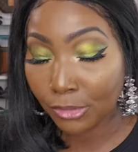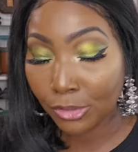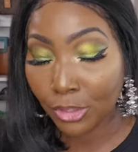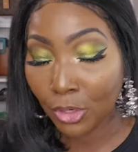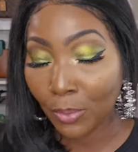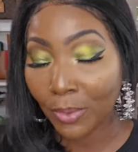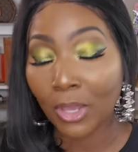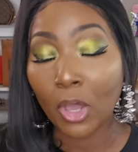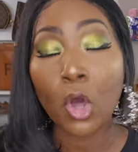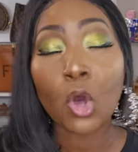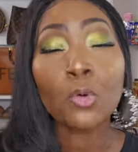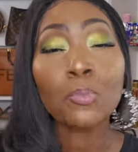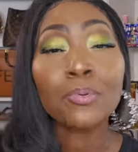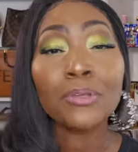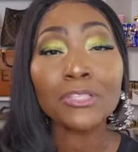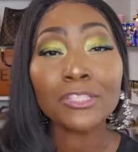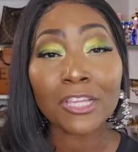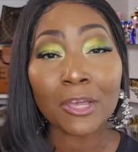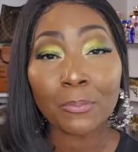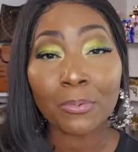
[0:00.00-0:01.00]
So it
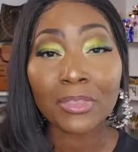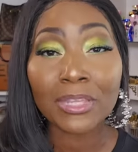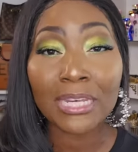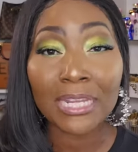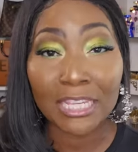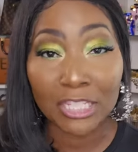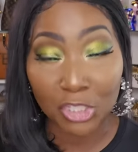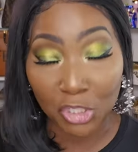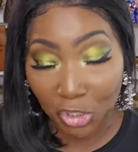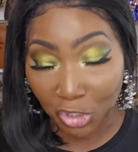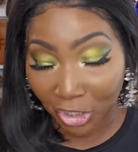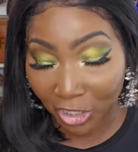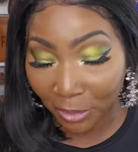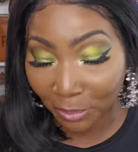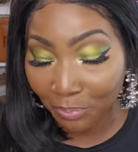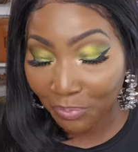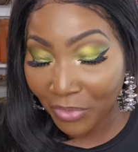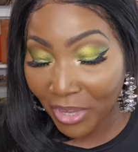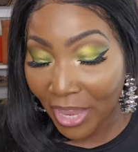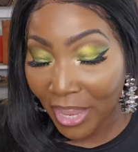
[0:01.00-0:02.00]
opens up with
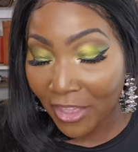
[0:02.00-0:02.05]
lychee.